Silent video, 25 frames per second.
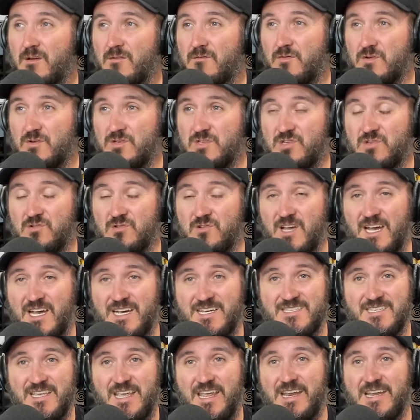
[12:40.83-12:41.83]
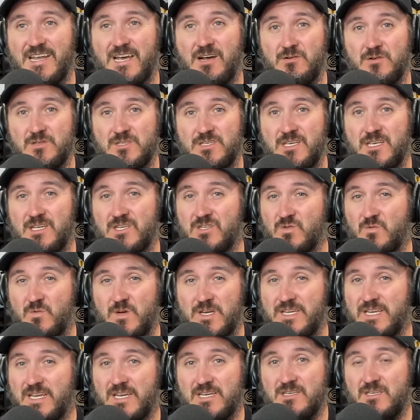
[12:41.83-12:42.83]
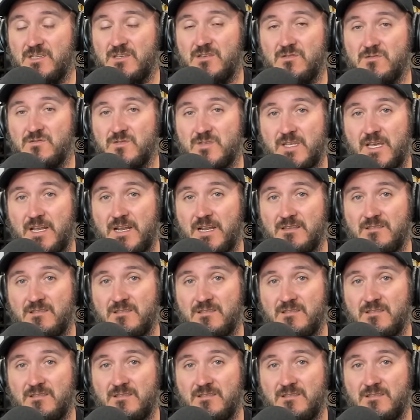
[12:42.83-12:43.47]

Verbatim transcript: for two guys, eight hours each. We didn't use that.